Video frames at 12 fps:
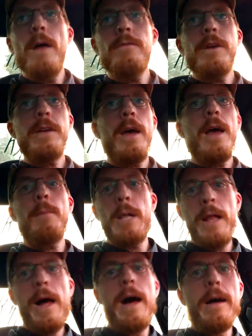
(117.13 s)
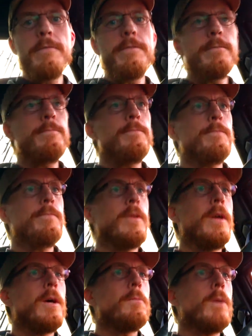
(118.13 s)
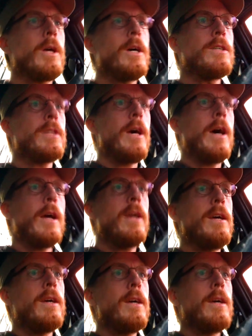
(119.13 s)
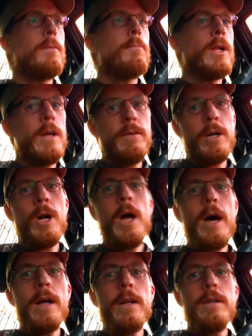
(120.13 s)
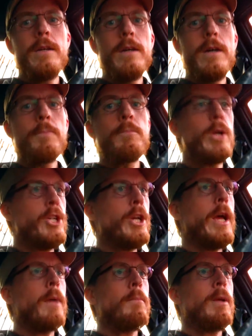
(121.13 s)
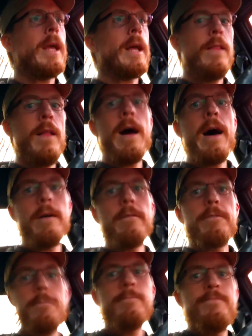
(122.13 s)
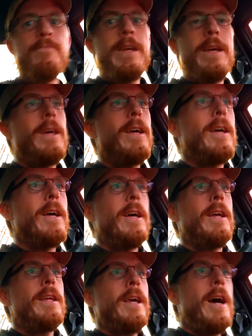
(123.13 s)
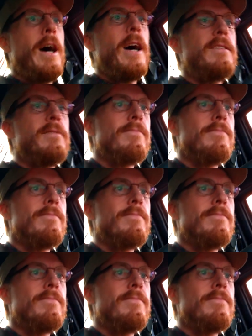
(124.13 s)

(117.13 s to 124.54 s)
every day I'm alive. Because I, believe it or not, appreciate being alive. Yeah,